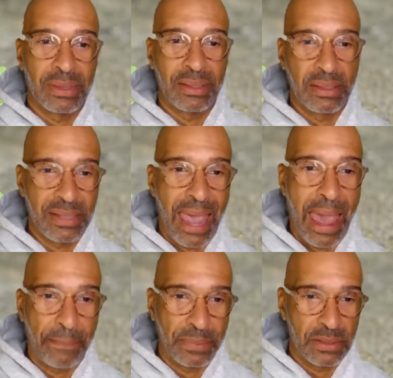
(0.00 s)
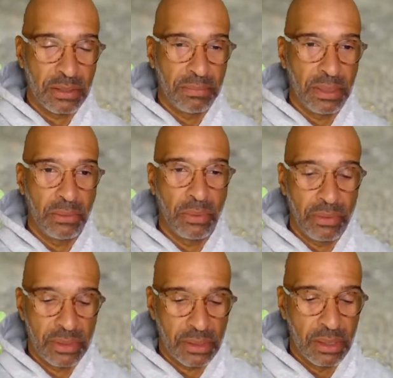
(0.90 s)
things happen to me, whether
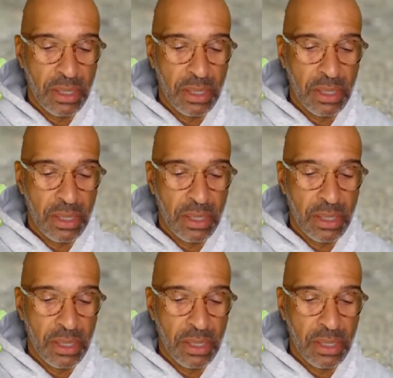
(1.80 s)
it's a